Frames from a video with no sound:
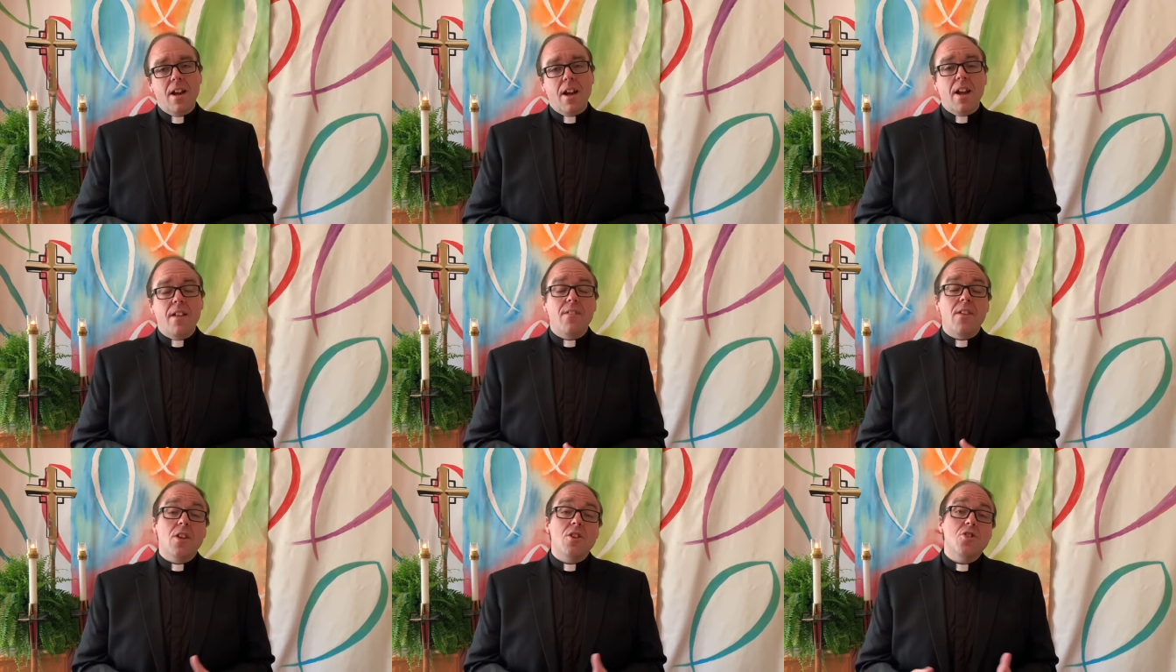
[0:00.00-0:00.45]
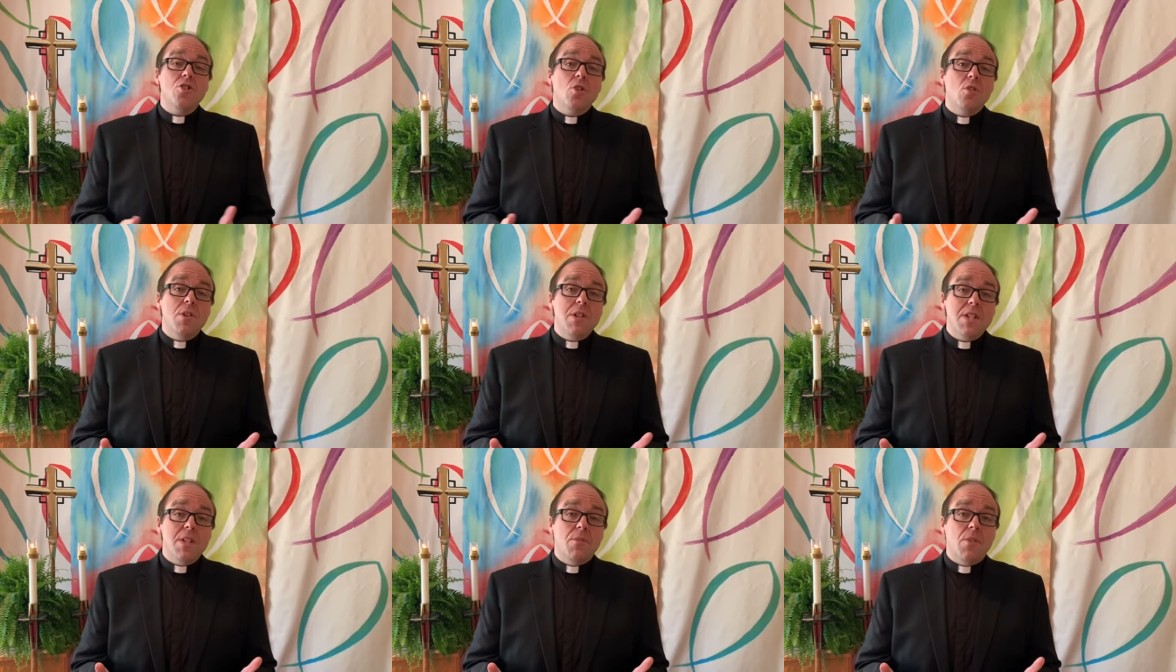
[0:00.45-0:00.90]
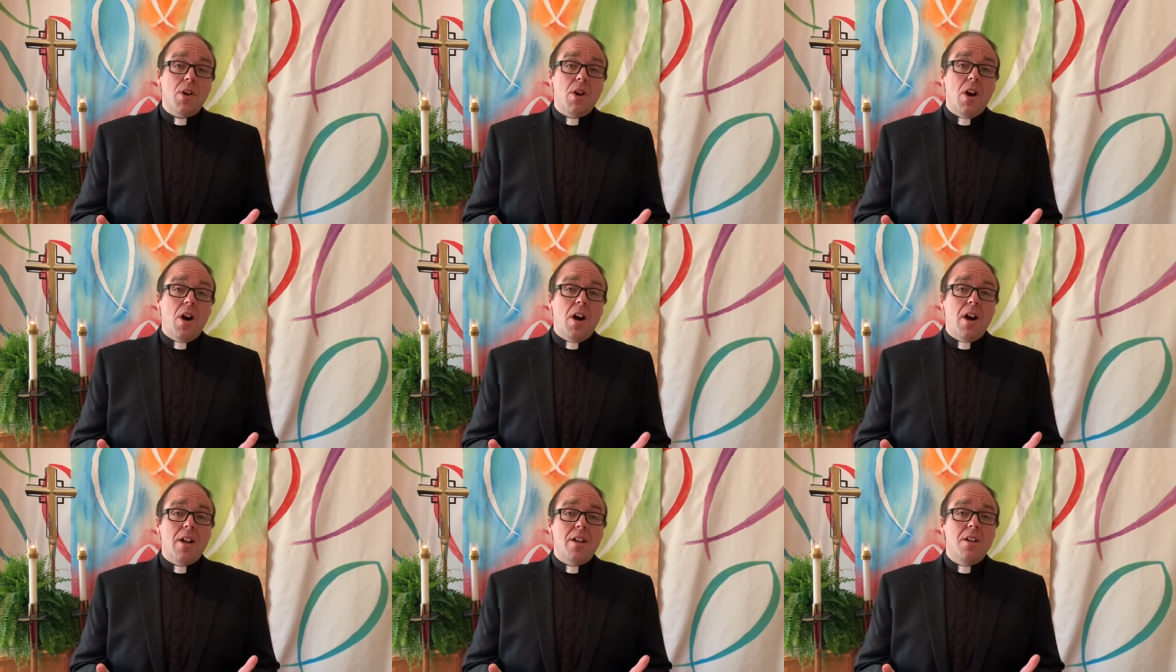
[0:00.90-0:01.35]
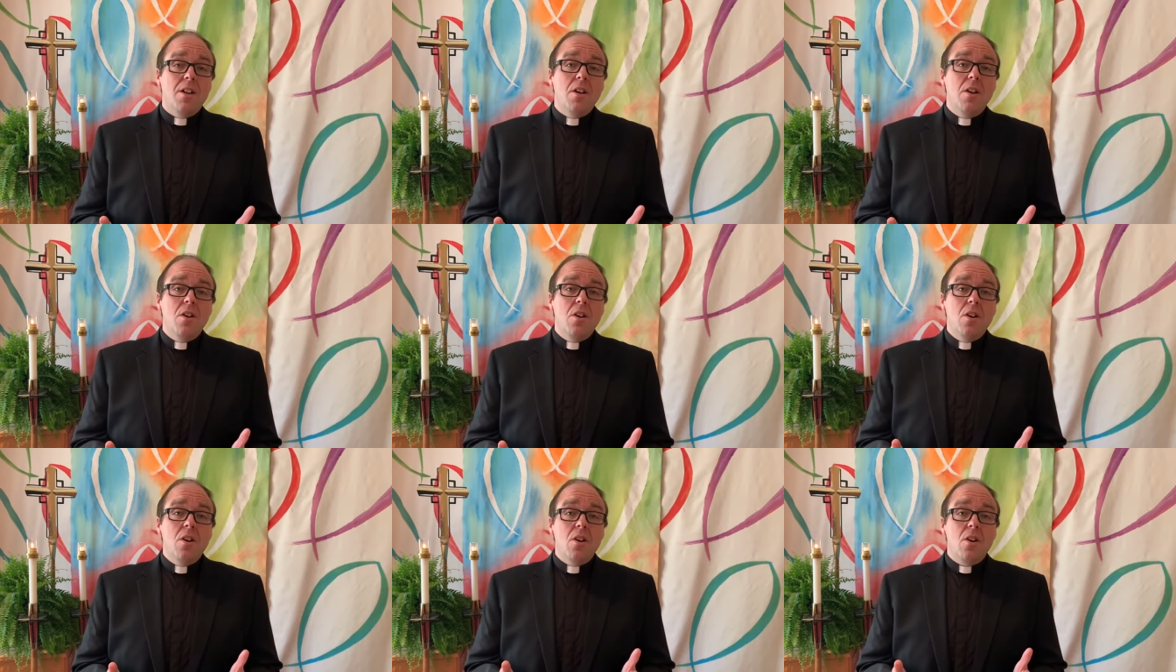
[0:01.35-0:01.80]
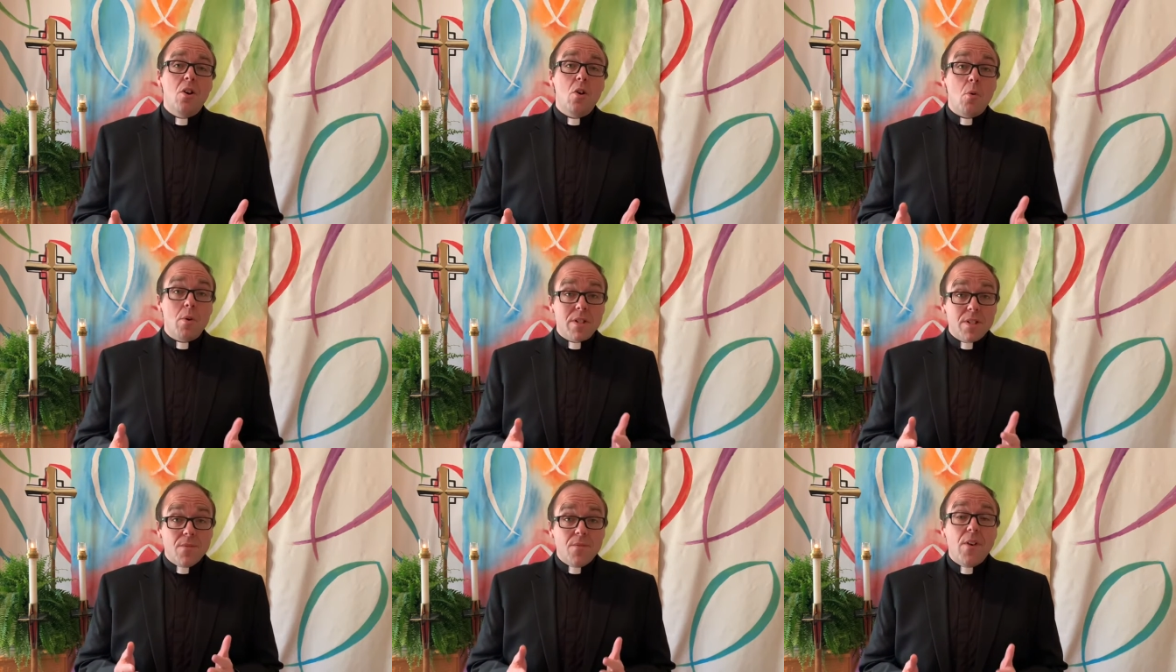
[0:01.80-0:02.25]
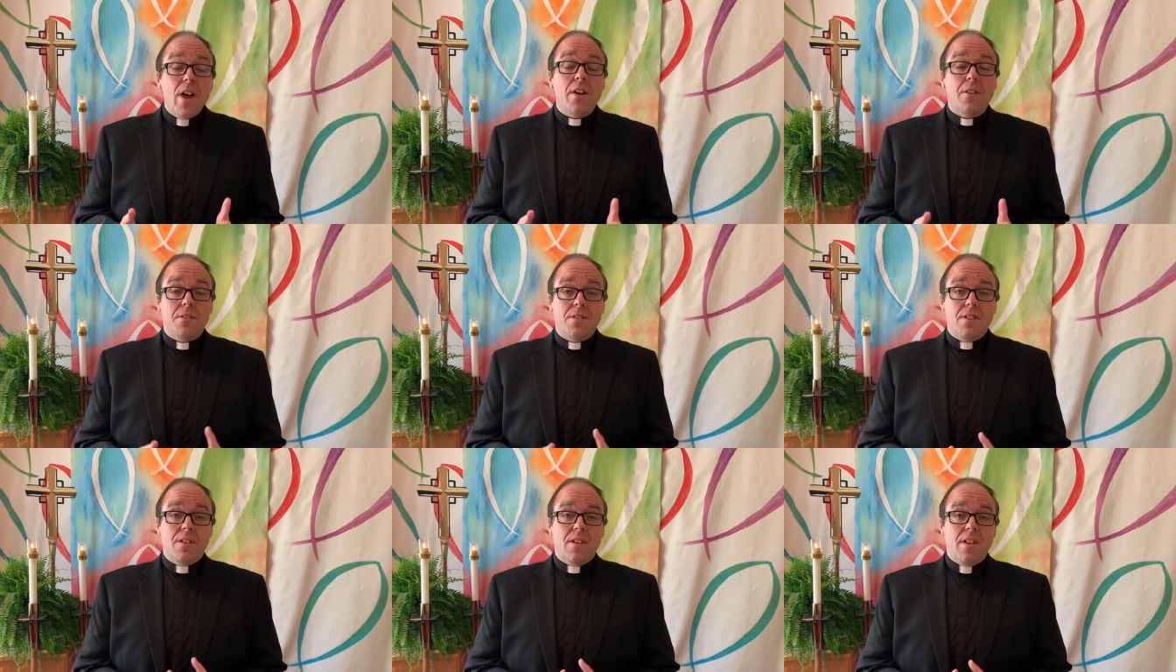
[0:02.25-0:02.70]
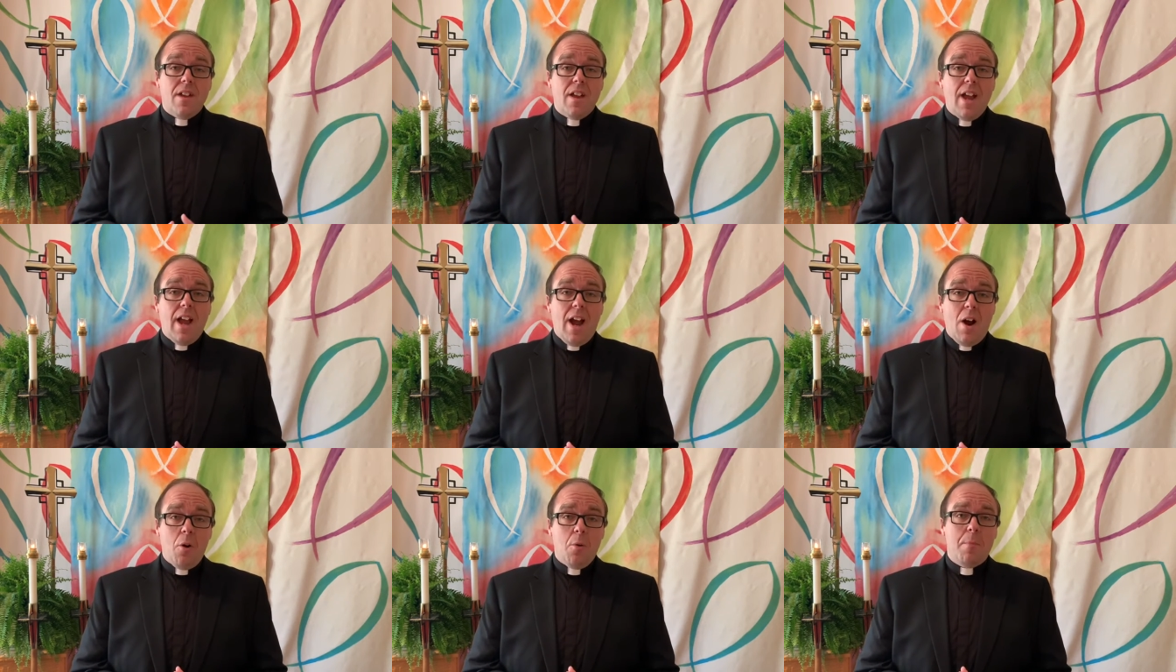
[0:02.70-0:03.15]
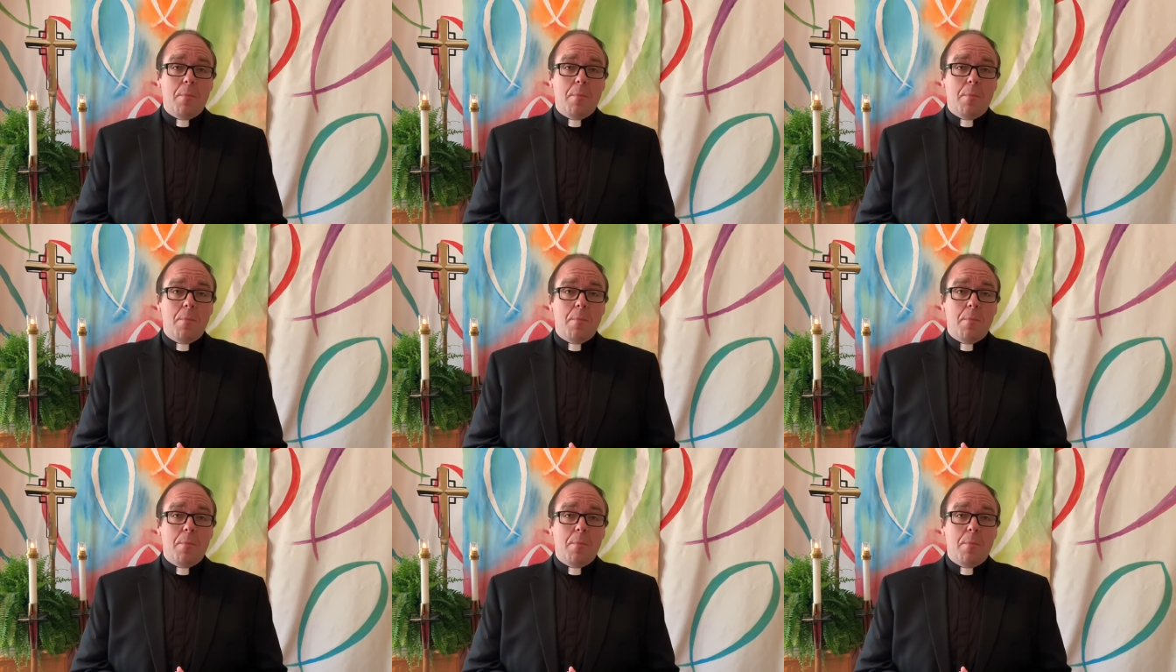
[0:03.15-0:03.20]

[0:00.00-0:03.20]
and the assurance of a God who has felt our